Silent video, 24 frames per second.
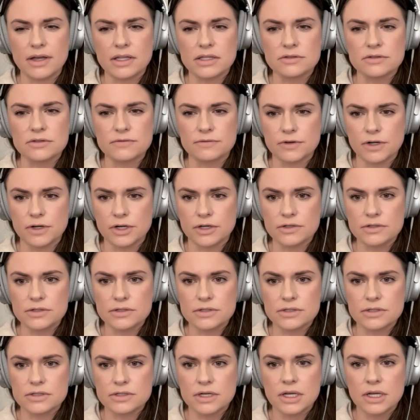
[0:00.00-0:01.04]

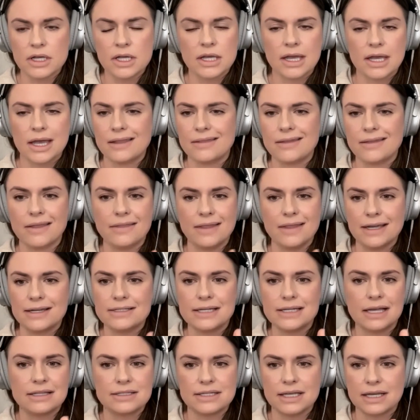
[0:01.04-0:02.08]
first, and then like
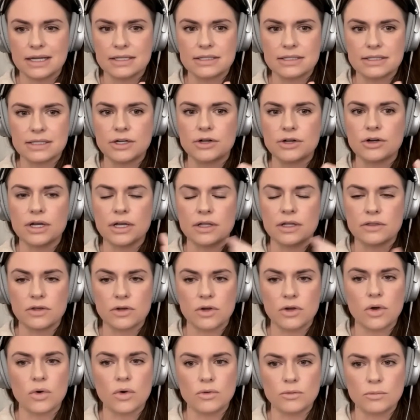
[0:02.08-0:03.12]
10 seconds later hit the
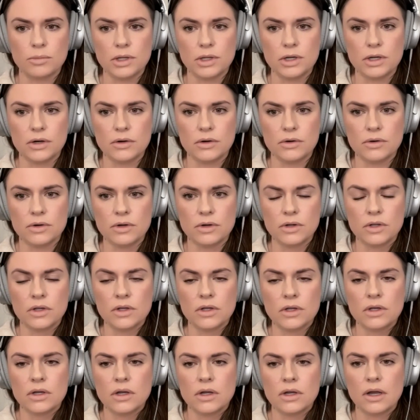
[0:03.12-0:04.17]
code blue.
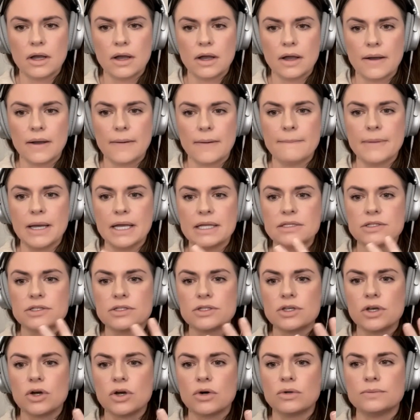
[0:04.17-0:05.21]
And
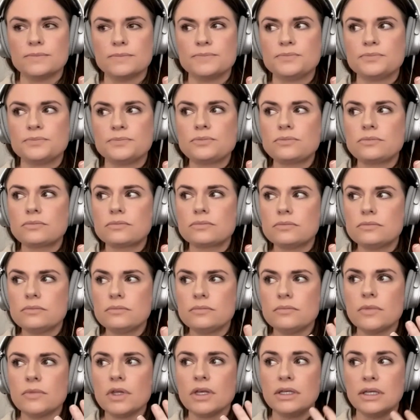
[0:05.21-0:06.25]
so,
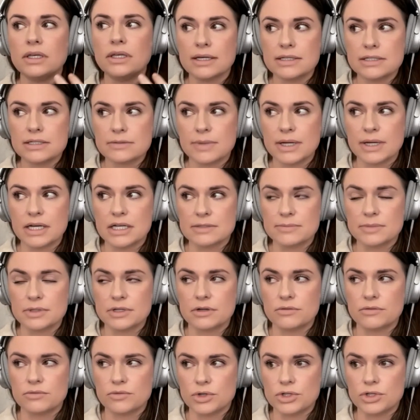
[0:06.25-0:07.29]
yes, my husband
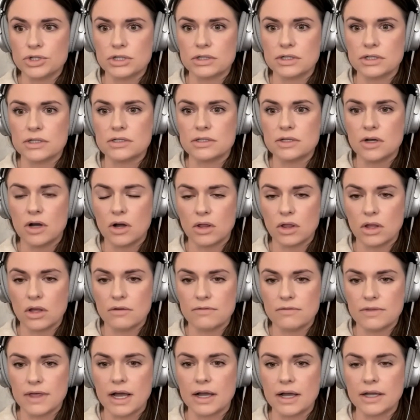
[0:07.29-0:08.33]
unfortunately saw all of
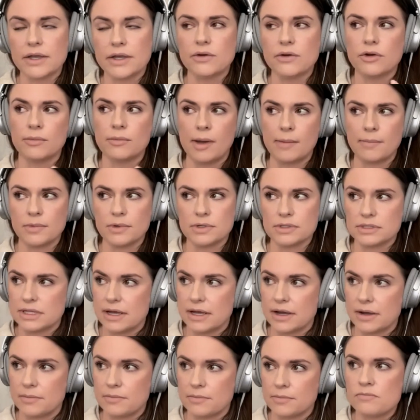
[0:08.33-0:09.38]
that. He remembers
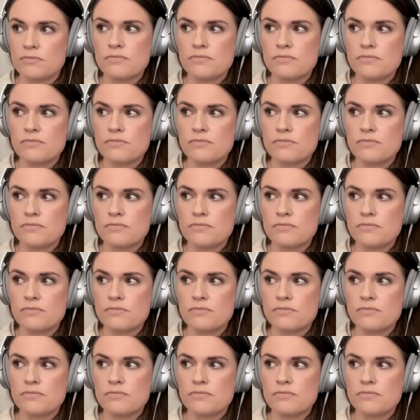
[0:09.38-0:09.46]
them